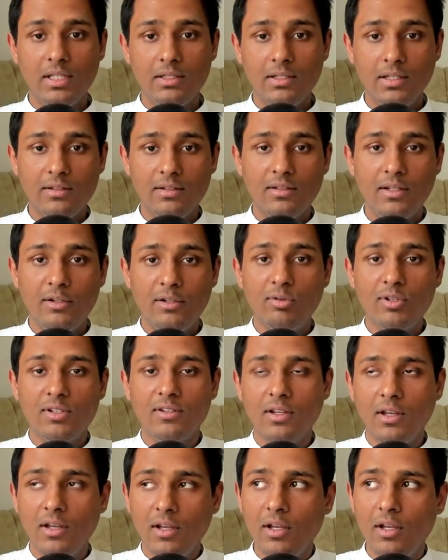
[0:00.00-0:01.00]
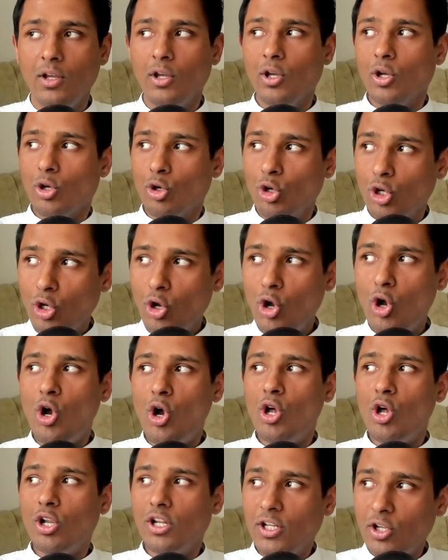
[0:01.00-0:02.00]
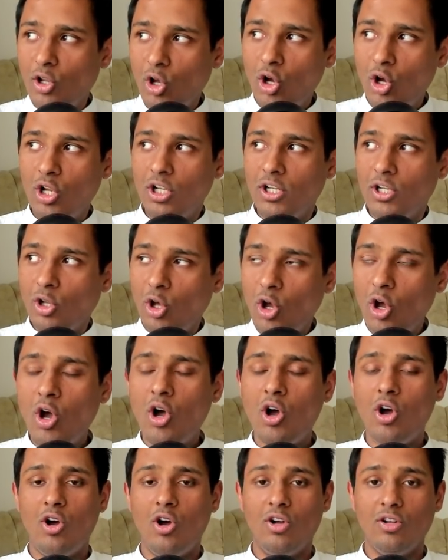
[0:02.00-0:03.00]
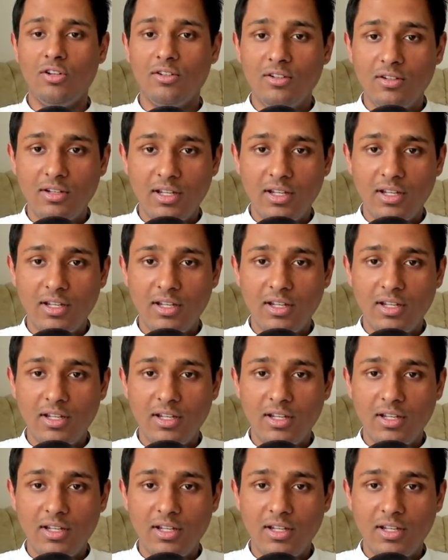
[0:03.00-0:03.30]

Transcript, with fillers: Yes, it was going on and on and on.